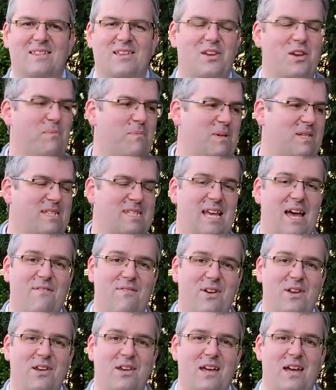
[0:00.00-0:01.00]
the number
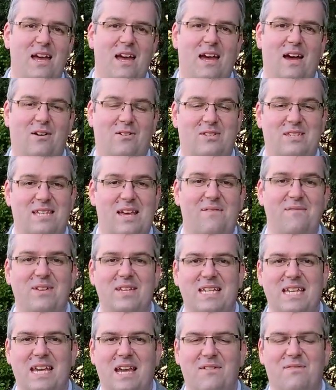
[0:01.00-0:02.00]
7 or
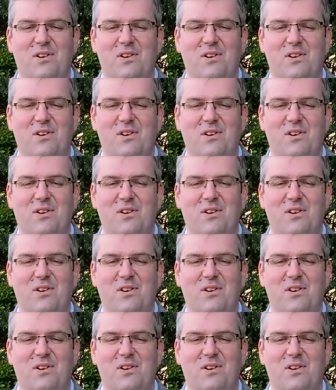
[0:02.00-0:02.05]
70,